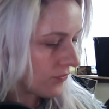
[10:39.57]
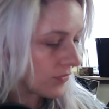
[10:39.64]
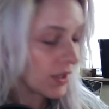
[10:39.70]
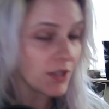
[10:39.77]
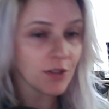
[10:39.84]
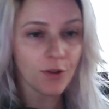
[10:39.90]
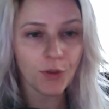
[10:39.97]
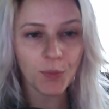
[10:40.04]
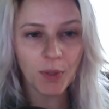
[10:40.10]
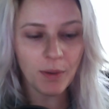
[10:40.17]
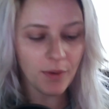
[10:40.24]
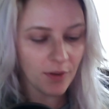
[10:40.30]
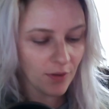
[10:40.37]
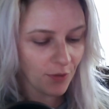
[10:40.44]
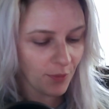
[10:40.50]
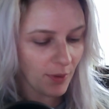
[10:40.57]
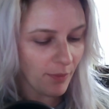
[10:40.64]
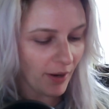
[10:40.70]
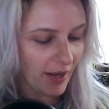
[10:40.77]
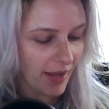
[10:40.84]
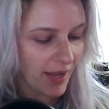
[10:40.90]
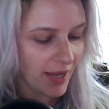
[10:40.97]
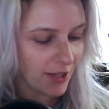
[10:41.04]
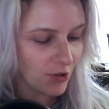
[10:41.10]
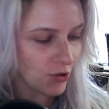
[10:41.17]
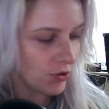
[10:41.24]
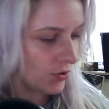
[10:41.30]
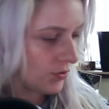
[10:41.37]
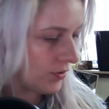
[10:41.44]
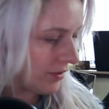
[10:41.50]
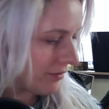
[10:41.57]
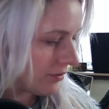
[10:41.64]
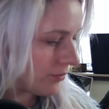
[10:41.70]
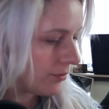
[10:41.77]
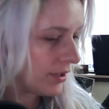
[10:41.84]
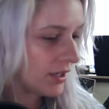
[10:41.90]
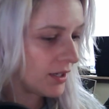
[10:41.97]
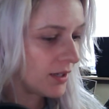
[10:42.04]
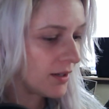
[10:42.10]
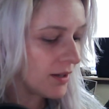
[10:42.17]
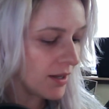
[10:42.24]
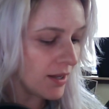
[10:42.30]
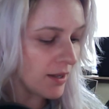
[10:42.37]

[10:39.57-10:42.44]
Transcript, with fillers: it's a three by eight, so you get 3